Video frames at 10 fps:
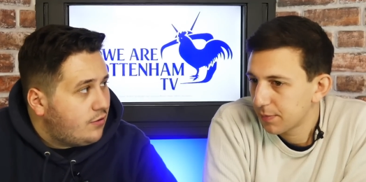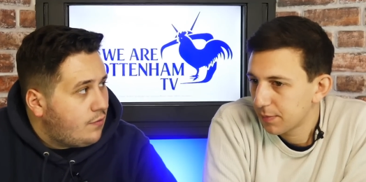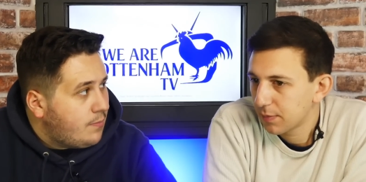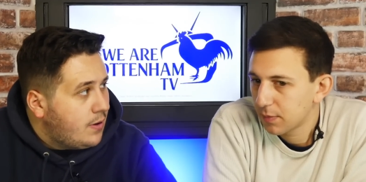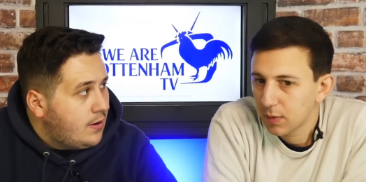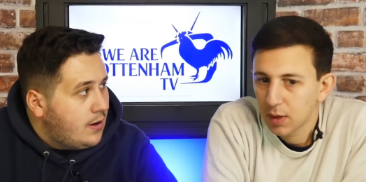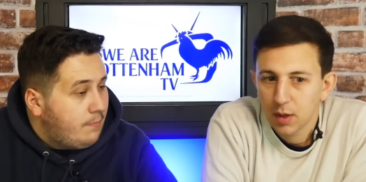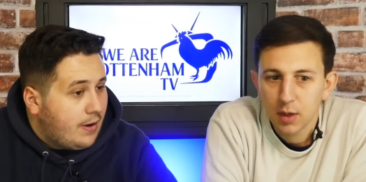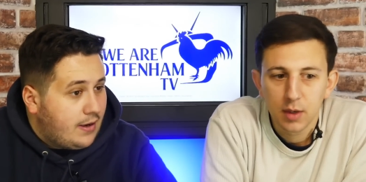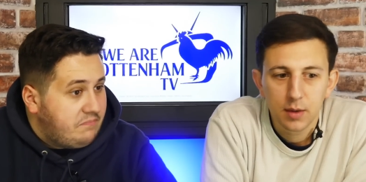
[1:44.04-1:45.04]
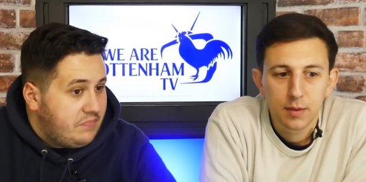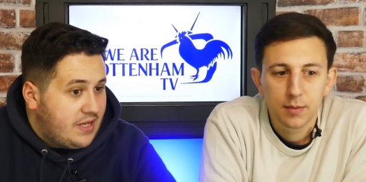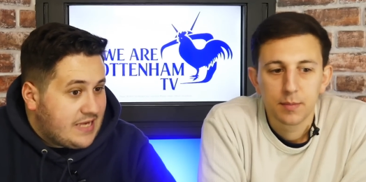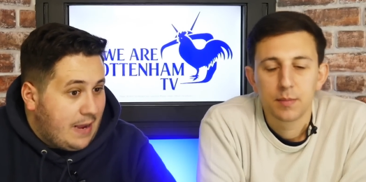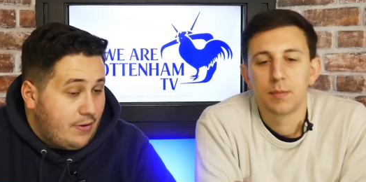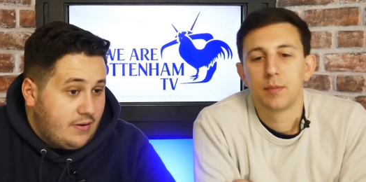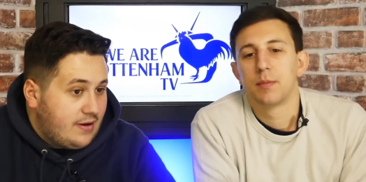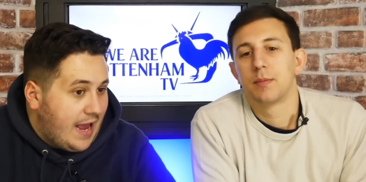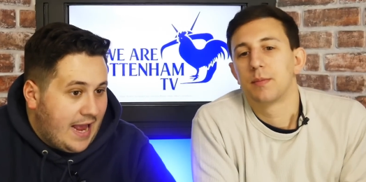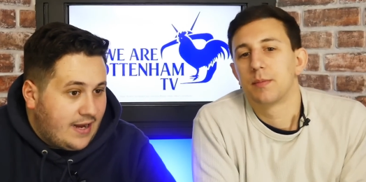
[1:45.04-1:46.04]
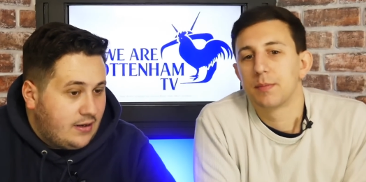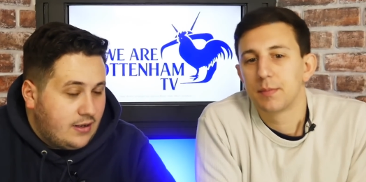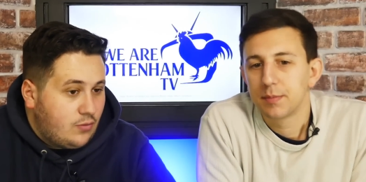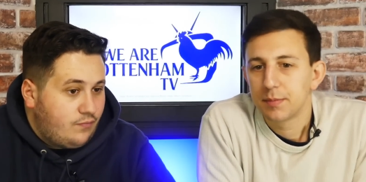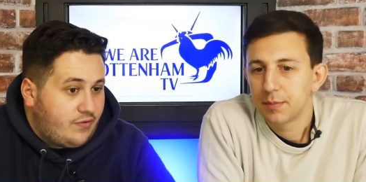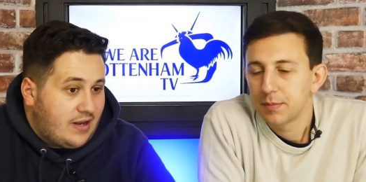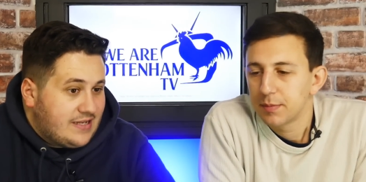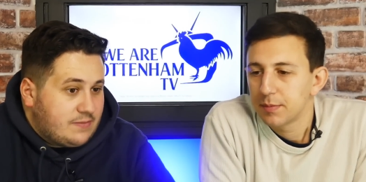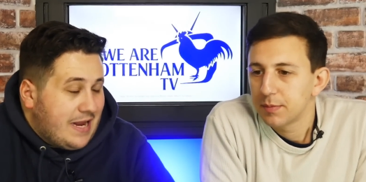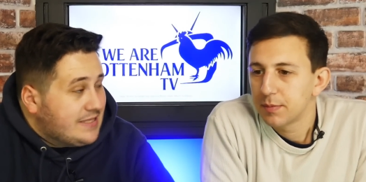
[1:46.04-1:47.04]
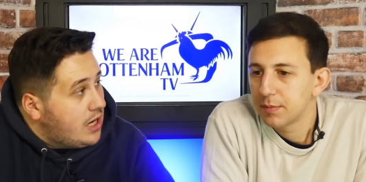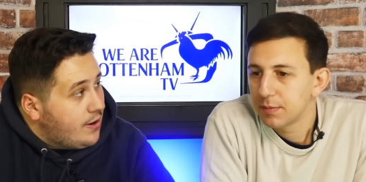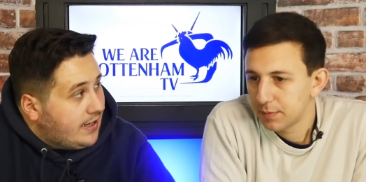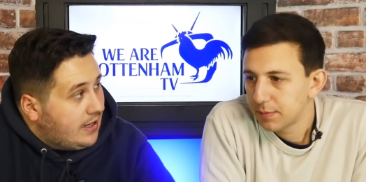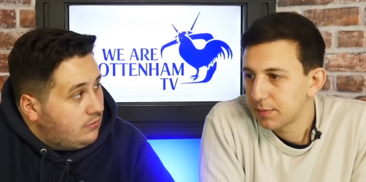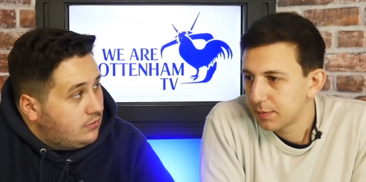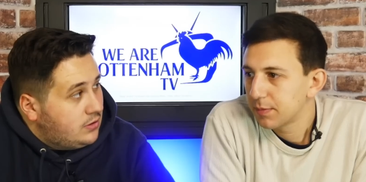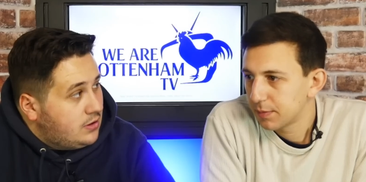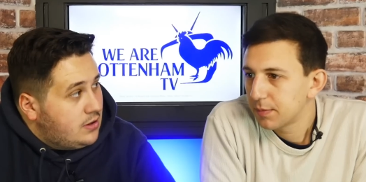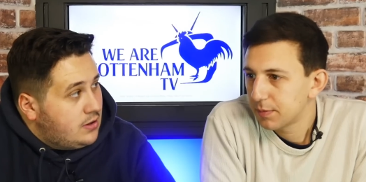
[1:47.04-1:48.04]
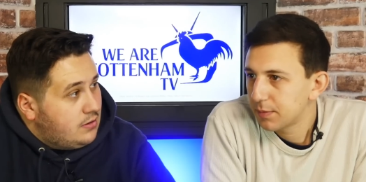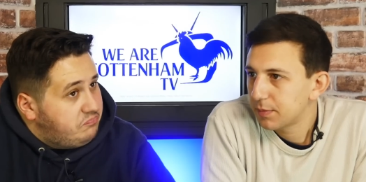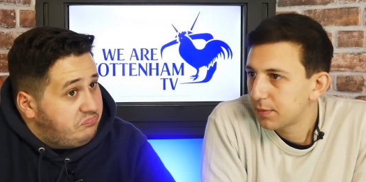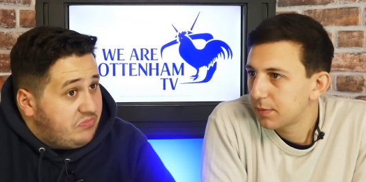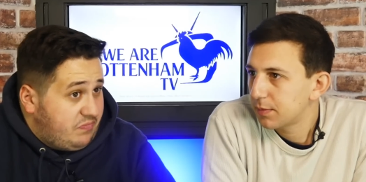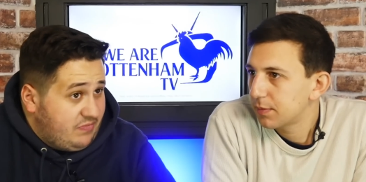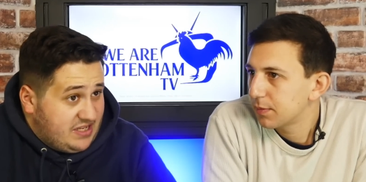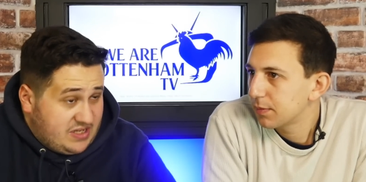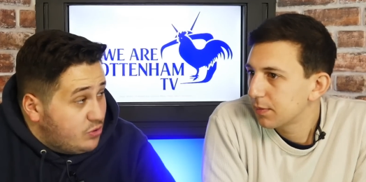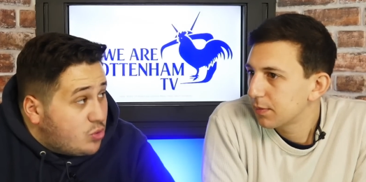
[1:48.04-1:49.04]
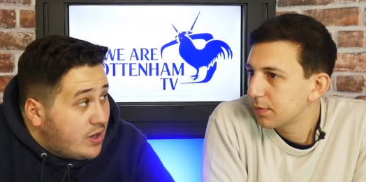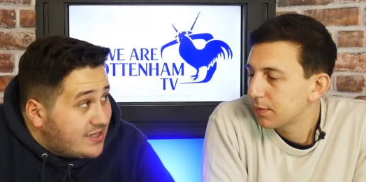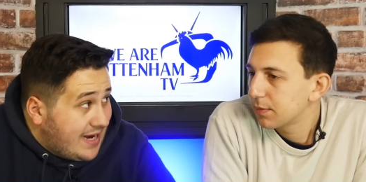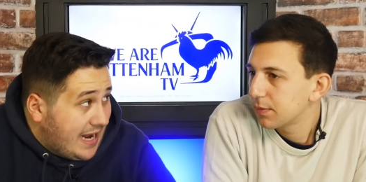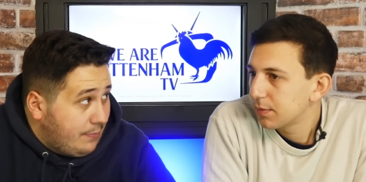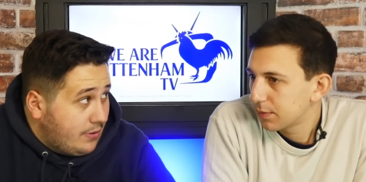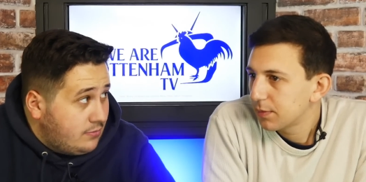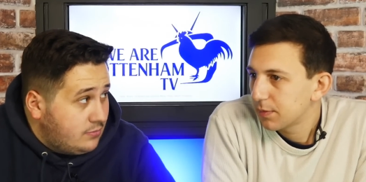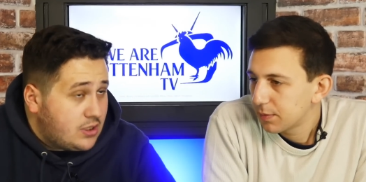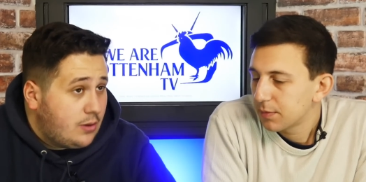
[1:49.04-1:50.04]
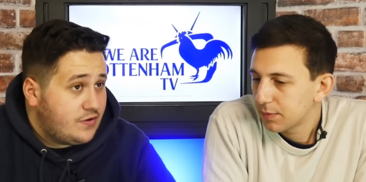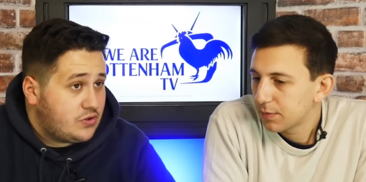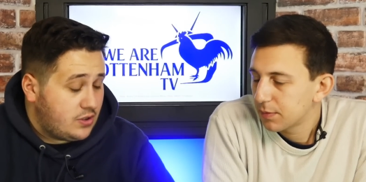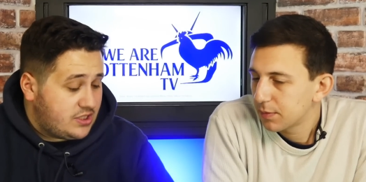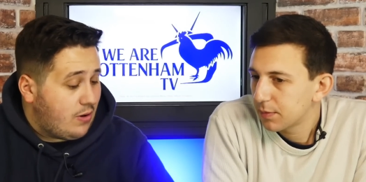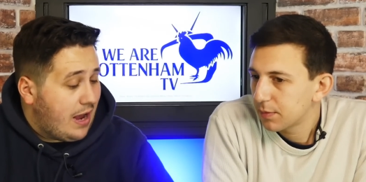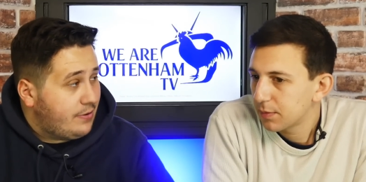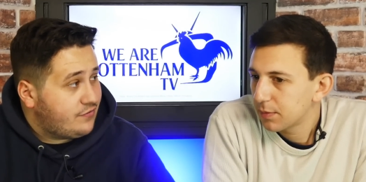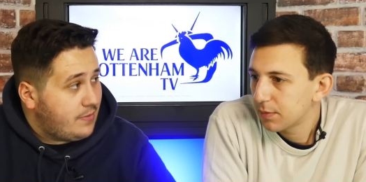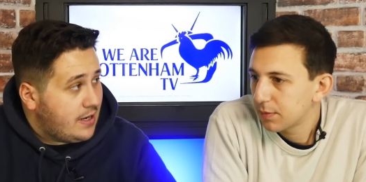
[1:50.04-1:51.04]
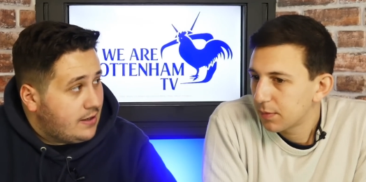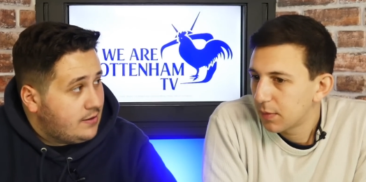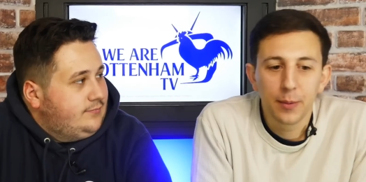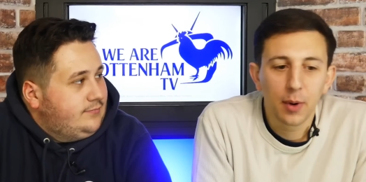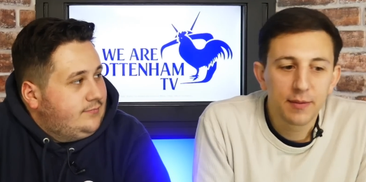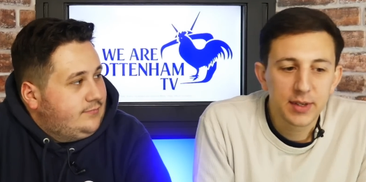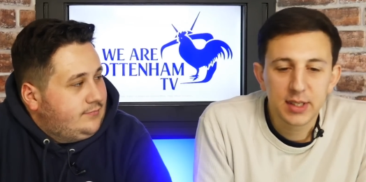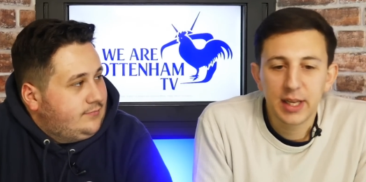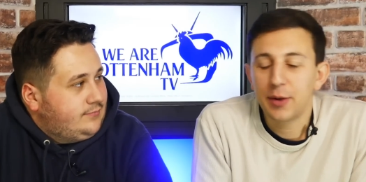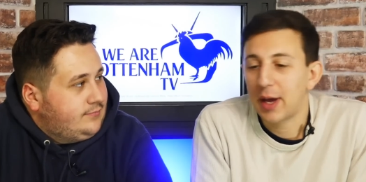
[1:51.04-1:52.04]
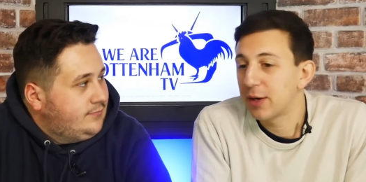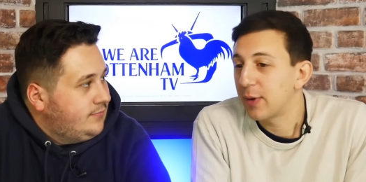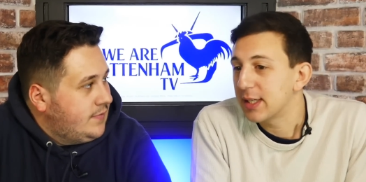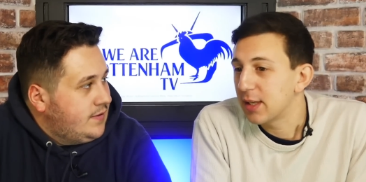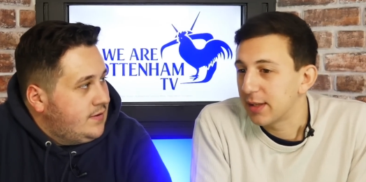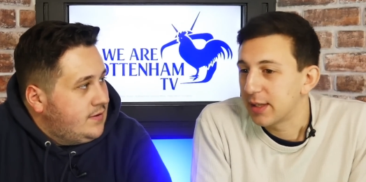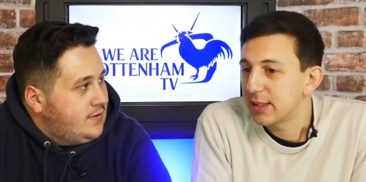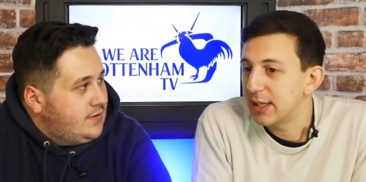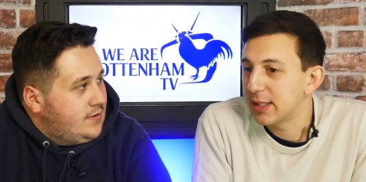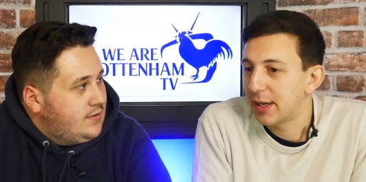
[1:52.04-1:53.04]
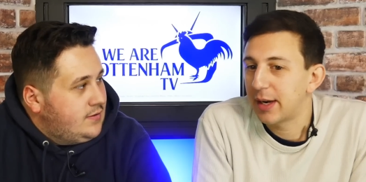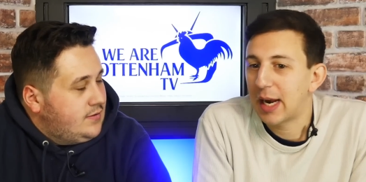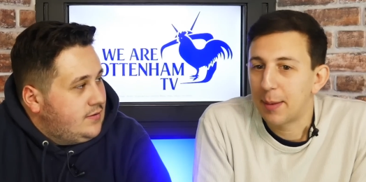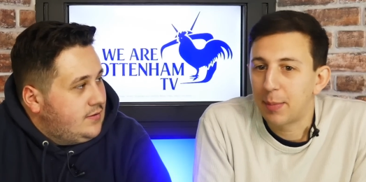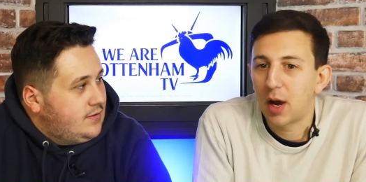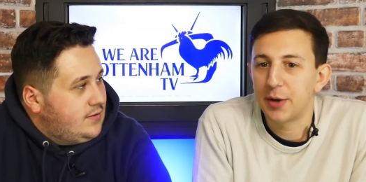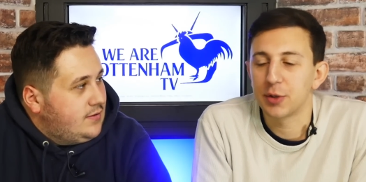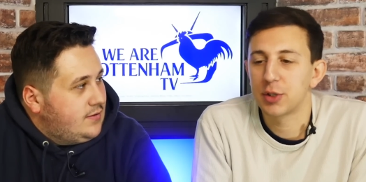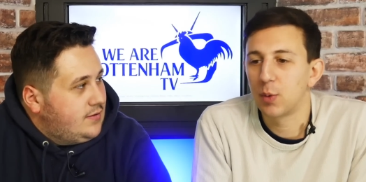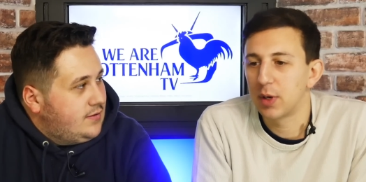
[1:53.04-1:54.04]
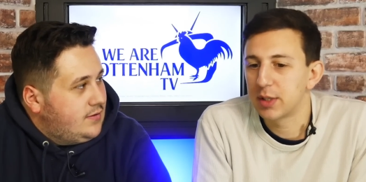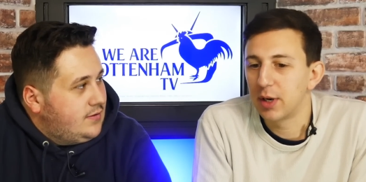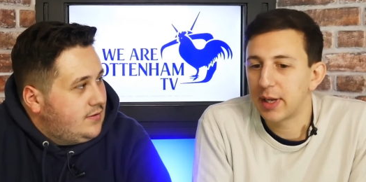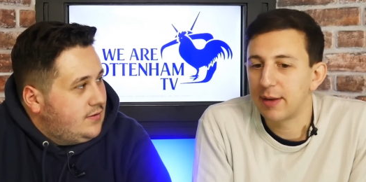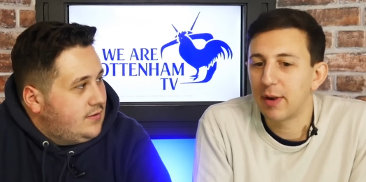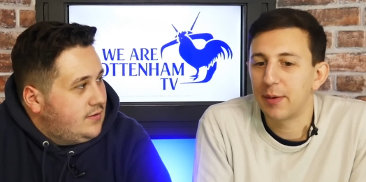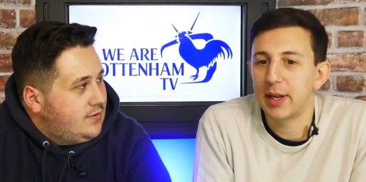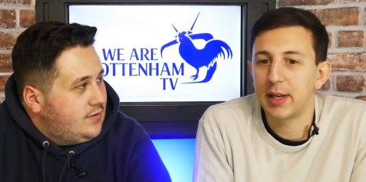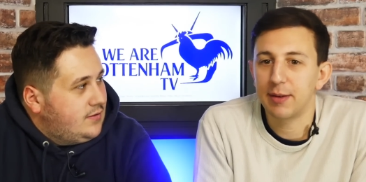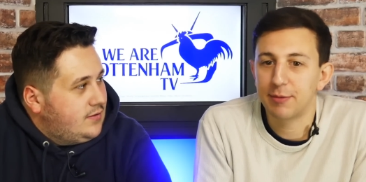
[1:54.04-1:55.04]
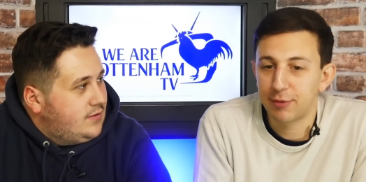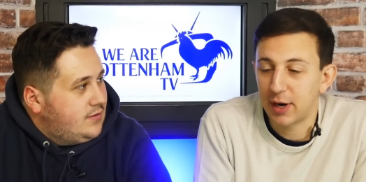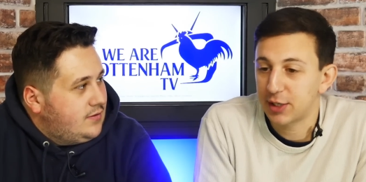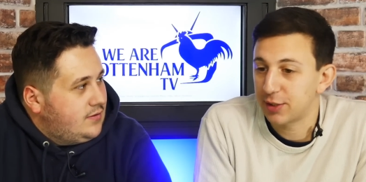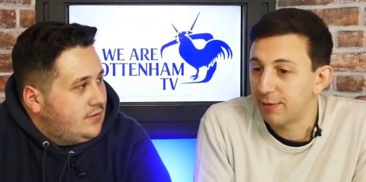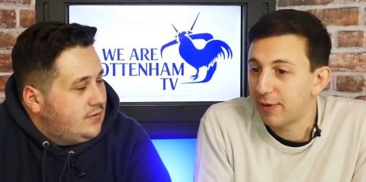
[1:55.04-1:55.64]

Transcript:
Speaker 1: of the room. But it's happened, and look, the lads are plateauing now it was always going to happen. So
Speaker 2: we've just got to see what happens from here. Obviously, you had a great start to the season under Lampard. Your squad's looking very fresh and